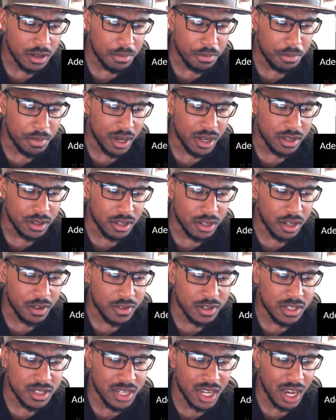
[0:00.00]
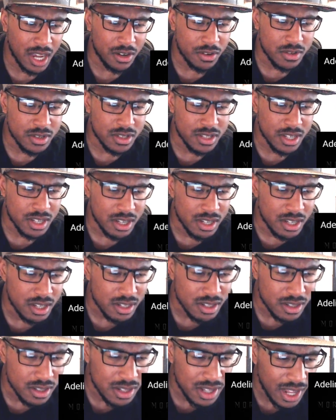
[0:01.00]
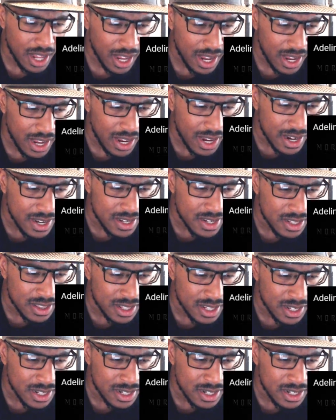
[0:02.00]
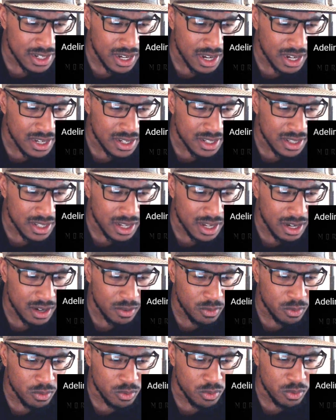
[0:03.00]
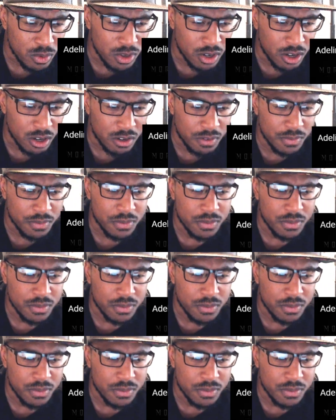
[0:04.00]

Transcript: the look of this title, it's Adeline Rudolph.